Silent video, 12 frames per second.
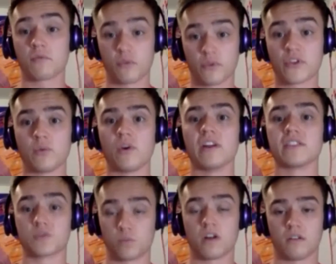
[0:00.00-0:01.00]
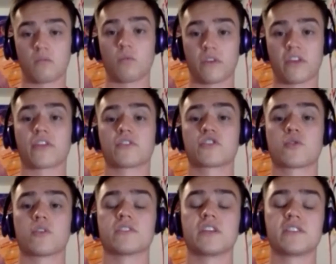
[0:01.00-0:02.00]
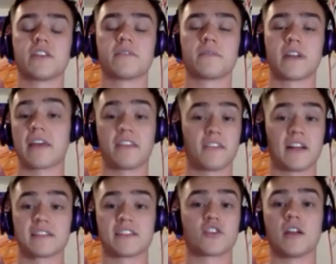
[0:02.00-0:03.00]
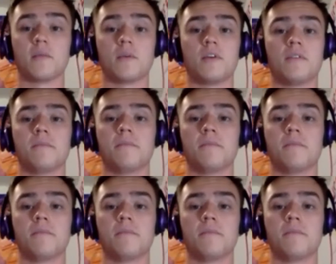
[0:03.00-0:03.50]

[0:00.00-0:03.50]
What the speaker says: 3 wins with a shortened season. And I think that's incredible.